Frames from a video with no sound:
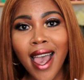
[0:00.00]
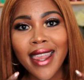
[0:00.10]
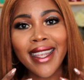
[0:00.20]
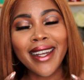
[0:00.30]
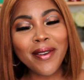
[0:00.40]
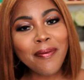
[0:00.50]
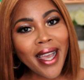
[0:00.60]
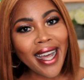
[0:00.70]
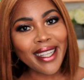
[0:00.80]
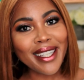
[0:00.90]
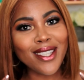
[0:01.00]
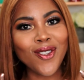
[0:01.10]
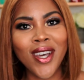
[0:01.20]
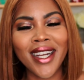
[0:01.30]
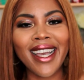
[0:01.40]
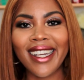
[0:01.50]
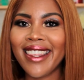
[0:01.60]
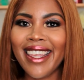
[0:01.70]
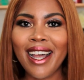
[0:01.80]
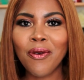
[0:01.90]
The lip color is not a color
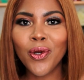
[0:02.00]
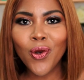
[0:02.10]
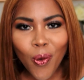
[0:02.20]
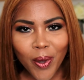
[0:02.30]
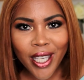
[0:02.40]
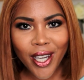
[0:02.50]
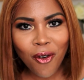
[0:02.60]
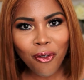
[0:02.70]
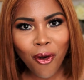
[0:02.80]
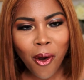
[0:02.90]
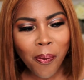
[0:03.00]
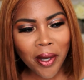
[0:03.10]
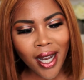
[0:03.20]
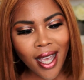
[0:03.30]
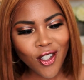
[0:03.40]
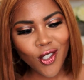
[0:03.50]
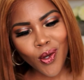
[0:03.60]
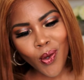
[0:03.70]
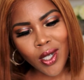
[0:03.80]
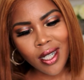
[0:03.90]
that I would normally go for, but I just
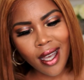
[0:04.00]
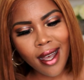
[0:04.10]
thought,